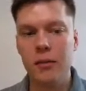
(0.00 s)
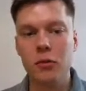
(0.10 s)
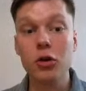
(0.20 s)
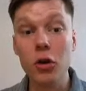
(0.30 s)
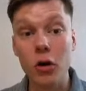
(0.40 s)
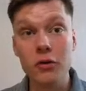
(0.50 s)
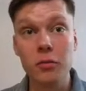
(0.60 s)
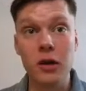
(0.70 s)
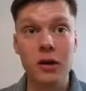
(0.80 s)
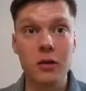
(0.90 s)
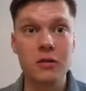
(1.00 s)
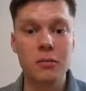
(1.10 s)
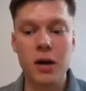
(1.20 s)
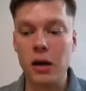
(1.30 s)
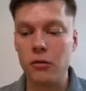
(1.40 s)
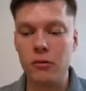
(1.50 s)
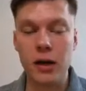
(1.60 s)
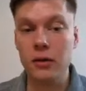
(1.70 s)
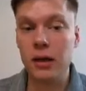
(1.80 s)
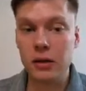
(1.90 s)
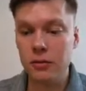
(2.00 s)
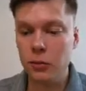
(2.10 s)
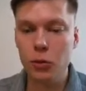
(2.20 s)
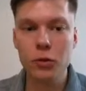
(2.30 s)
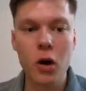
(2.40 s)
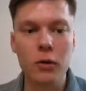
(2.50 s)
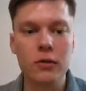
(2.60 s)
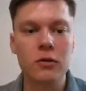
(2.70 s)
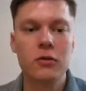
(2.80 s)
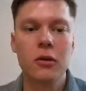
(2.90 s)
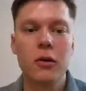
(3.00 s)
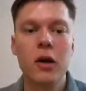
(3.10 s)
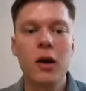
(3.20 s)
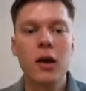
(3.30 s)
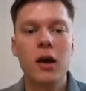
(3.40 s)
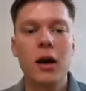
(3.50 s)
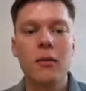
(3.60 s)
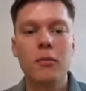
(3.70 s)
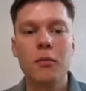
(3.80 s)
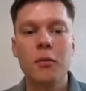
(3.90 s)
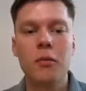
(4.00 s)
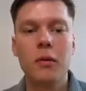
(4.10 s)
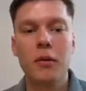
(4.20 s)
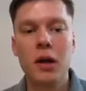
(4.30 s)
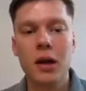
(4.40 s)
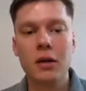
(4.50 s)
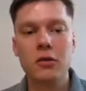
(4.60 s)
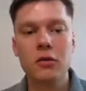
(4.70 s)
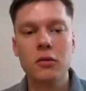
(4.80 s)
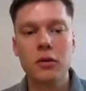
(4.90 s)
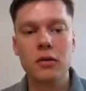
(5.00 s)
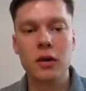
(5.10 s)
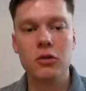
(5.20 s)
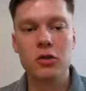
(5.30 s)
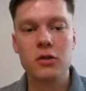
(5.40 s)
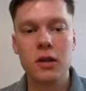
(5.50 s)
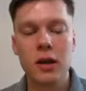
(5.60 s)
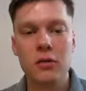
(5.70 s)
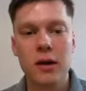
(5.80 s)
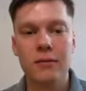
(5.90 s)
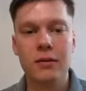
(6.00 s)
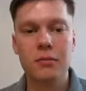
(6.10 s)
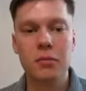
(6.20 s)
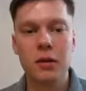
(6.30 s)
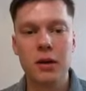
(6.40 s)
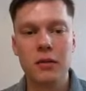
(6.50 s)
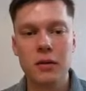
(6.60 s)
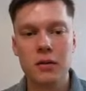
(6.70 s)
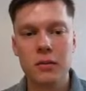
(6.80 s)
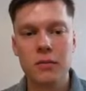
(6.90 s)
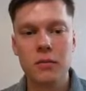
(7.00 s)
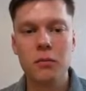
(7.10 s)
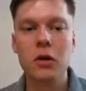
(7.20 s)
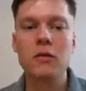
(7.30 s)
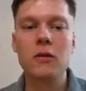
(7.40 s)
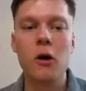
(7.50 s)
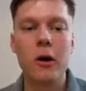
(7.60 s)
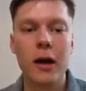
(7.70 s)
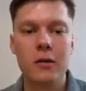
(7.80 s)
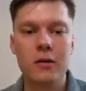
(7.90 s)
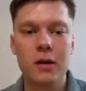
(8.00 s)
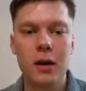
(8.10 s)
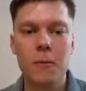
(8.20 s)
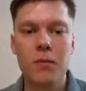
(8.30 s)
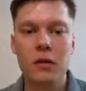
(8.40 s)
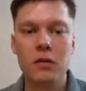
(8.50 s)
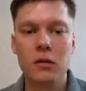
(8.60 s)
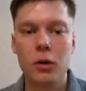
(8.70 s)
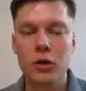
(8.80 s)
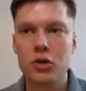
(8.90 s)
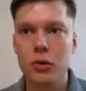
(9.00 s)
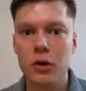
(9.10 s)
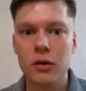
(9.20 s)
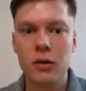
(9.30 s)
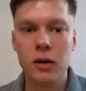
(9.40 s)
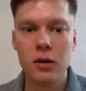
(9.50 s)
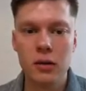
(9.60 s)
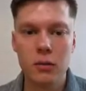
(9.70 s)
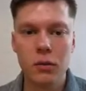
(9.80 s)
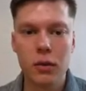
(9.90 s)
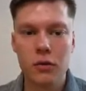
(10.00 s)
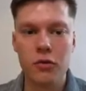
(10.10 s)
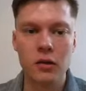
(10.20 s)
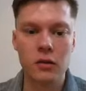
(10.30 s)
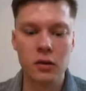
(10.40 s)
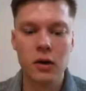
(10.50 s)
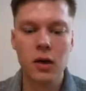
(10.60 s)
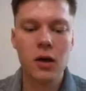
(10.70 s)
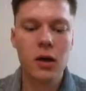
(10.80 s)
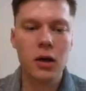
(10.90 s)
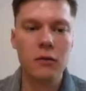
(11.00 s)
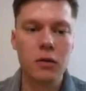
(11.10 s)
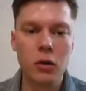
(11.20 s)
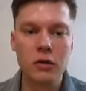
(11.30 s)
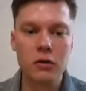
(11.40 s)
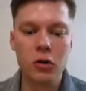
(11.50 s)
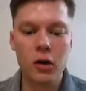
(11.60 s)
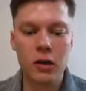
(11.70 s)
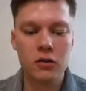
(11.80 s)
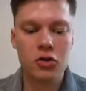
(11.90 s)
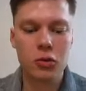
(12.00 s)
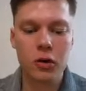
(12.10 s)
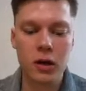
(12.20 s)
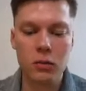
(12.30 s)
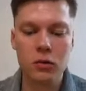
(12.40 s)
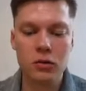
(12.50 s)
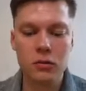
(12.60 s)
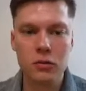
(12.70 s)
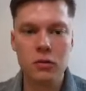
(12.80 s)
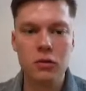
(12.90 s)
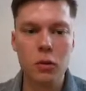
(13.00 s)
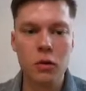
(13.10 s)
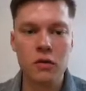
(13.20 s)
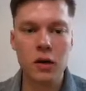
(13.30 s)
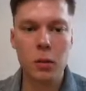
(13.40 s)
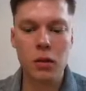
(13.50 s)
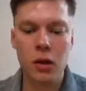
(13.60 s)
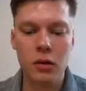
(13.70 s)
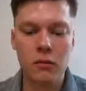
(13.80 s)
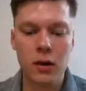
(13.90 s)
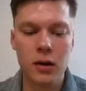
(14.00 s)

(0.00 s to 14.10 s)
Could also be a custom macro, right? Like who knows? So what I like to do is I just like to have it be like this, because log as a name, that's quite short, and with tracing, even though it's not as short, I would do the same thing, right?